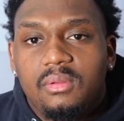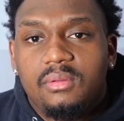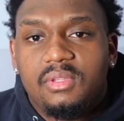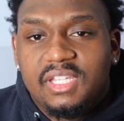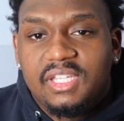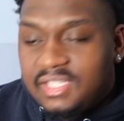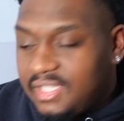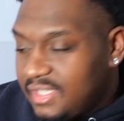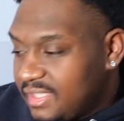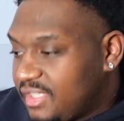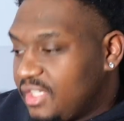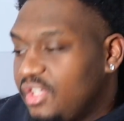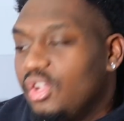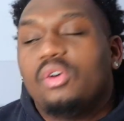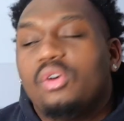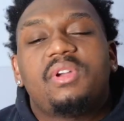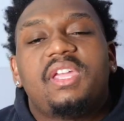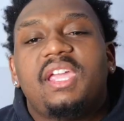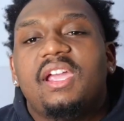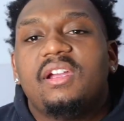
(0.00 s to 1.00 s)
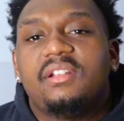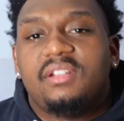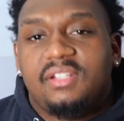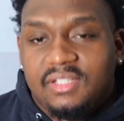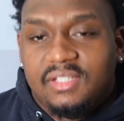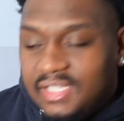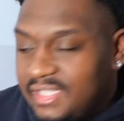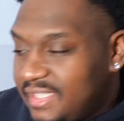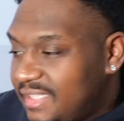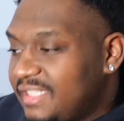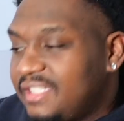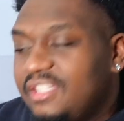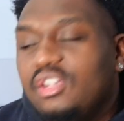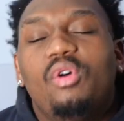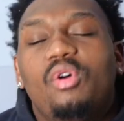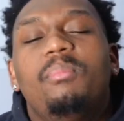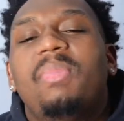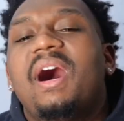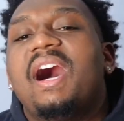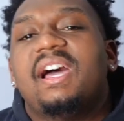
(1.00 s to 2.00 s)
This is your character. This is
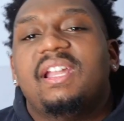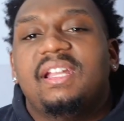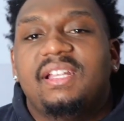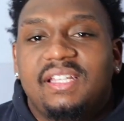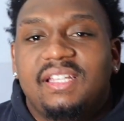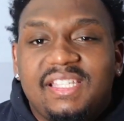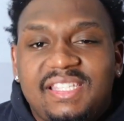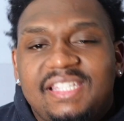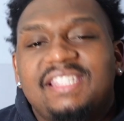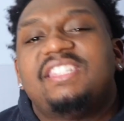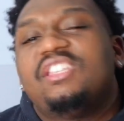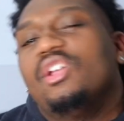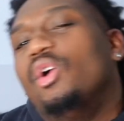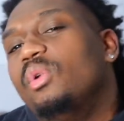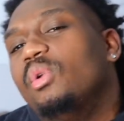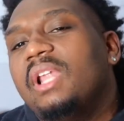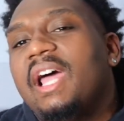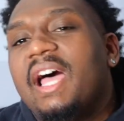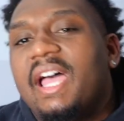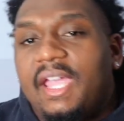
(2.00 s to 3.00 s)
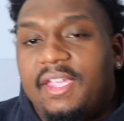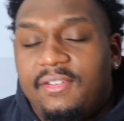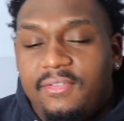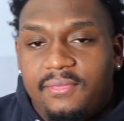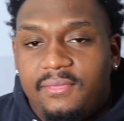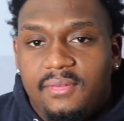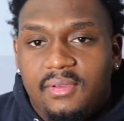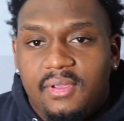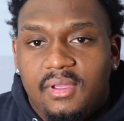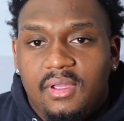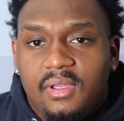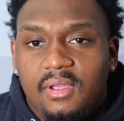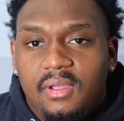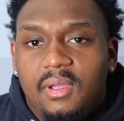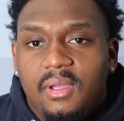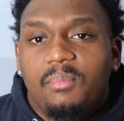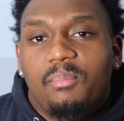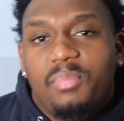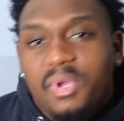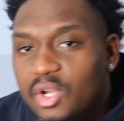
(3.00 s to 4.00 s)
your body. This is your life.
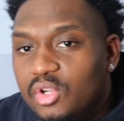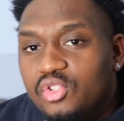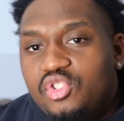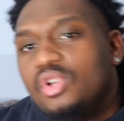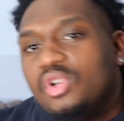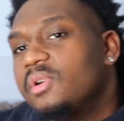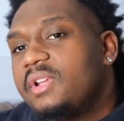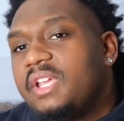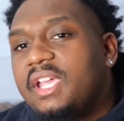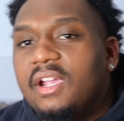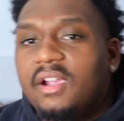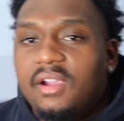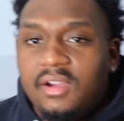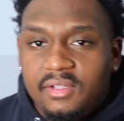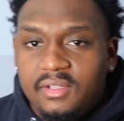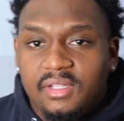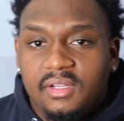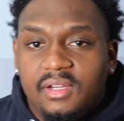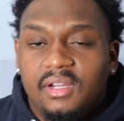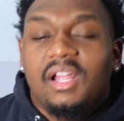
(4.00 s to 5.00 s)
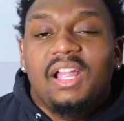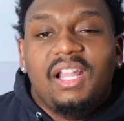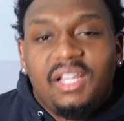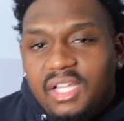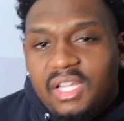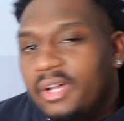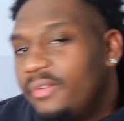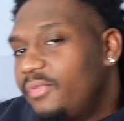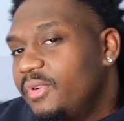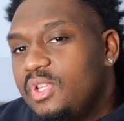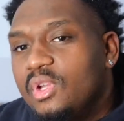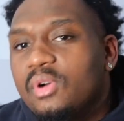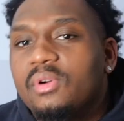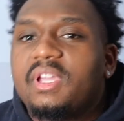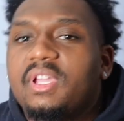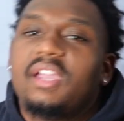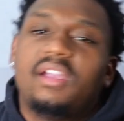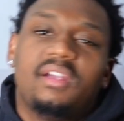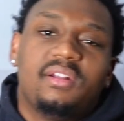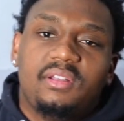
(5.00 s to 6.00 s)
Build your character. Level your
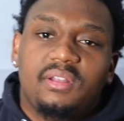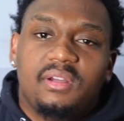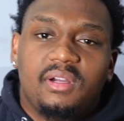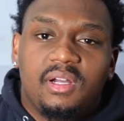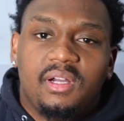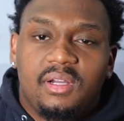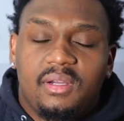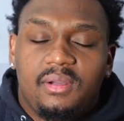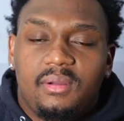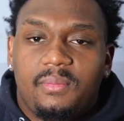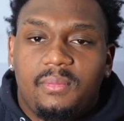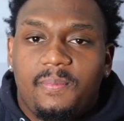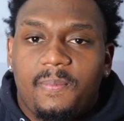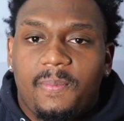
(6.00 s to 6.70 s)
character up.